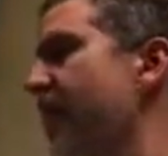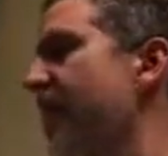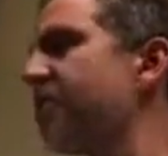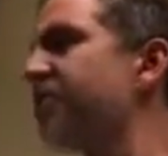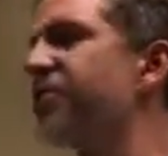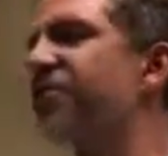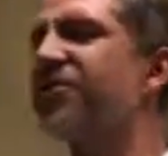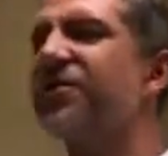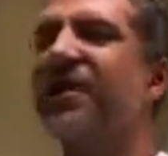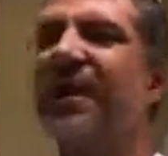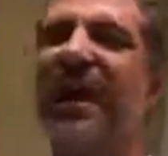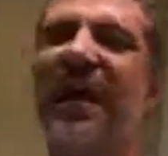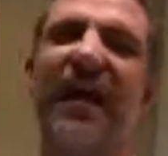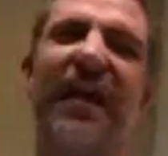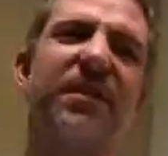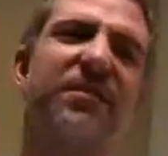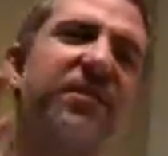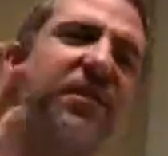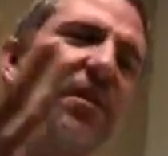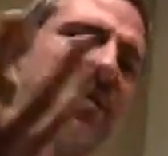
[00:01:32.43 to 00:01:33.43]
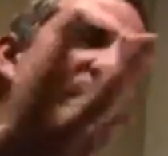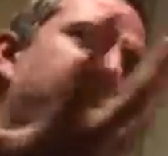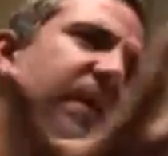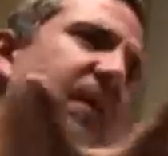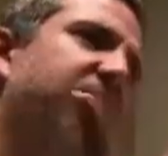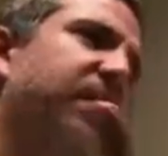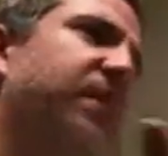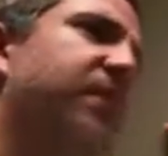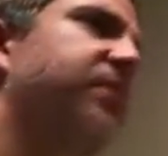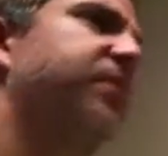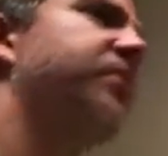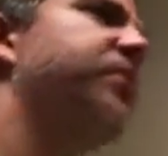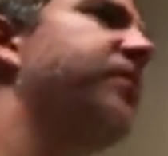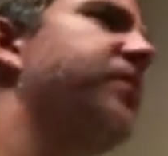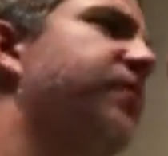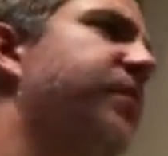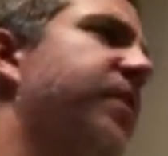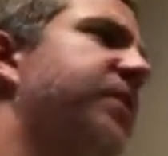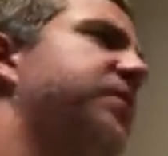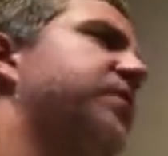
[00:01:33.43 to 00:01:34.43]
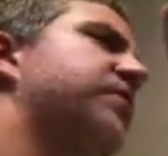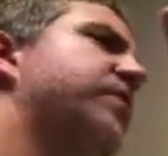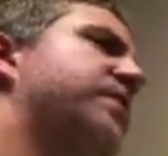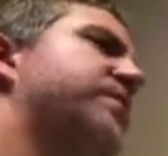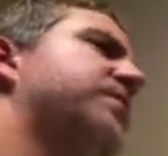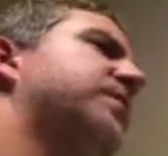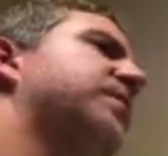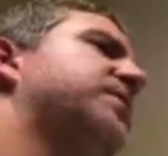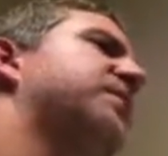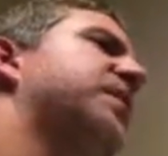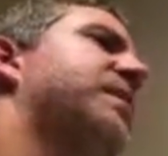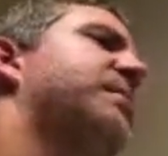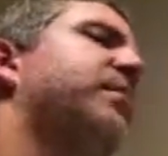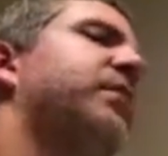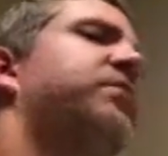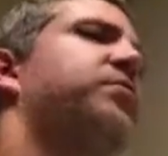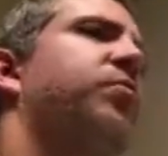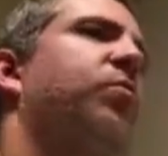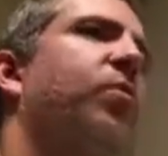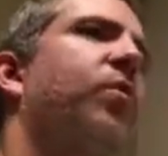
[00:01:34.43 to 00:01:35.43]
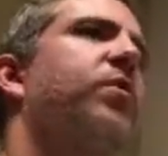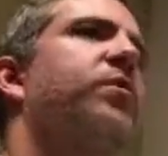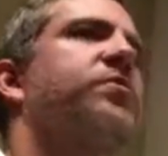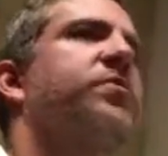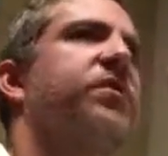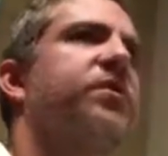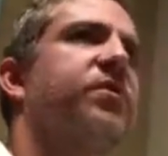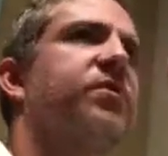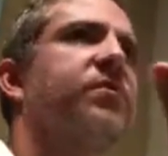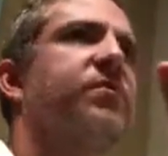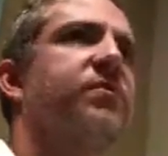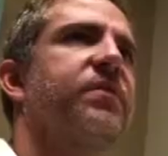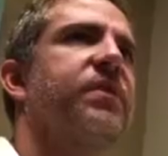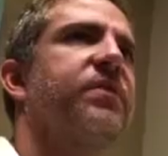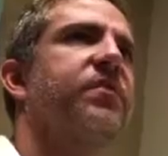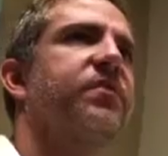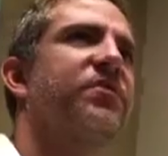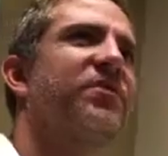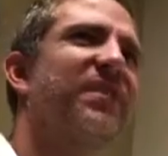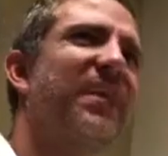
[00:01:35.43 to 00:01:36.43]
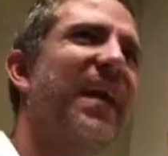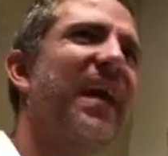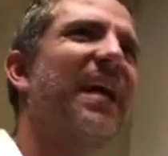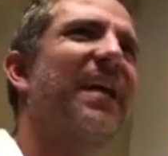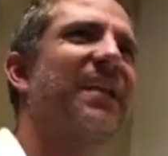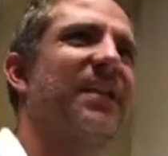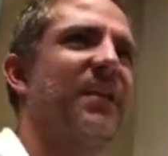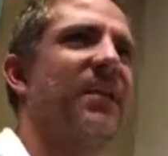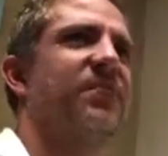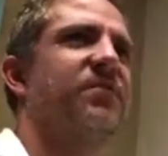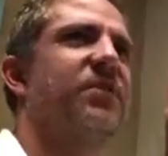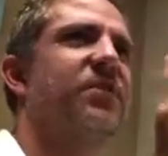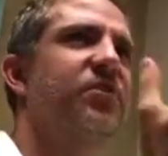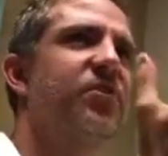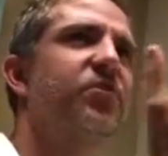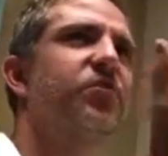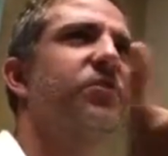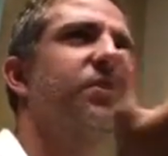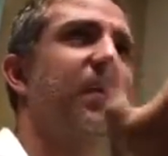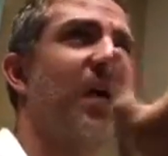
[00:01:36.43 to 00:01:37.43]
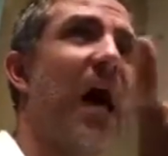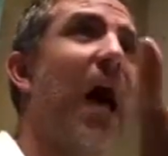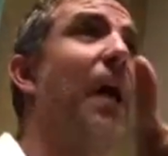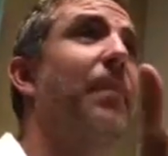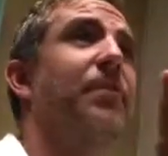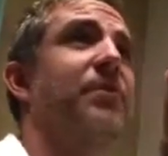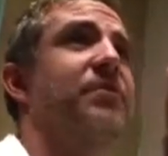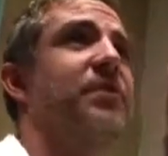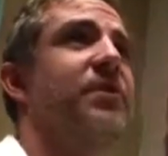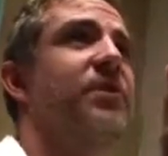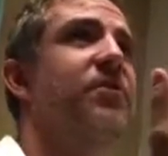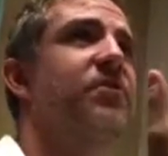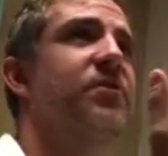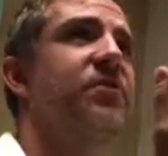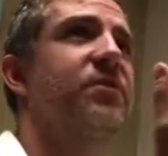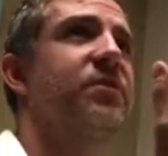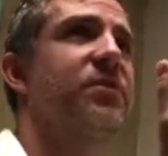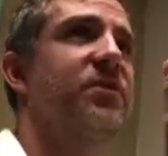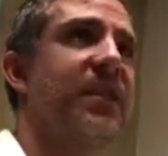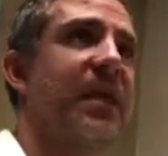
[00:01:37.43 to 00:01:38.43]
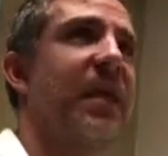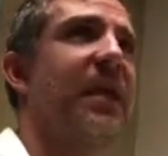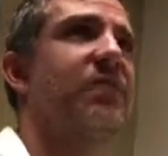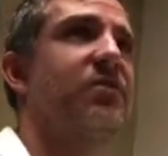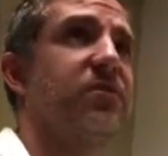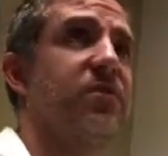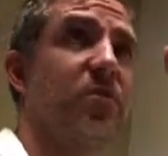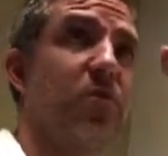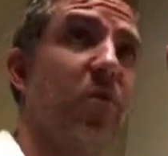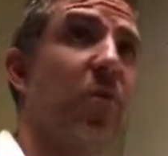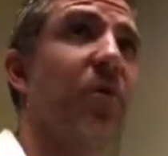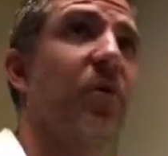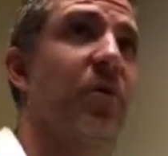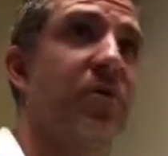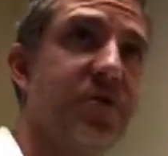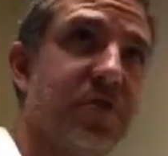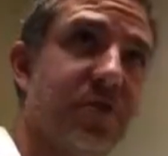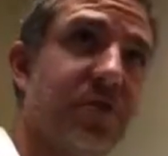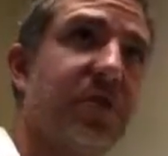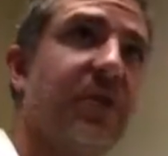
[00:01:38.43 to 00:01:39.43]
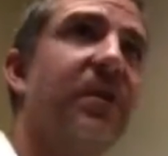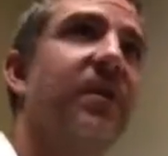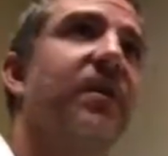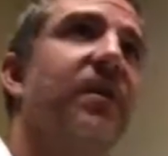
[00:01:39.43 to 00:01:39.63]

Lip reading: But your scans, your physical exam looks worse than your scan does, and it's usually the opposite. Usually the scans look worse.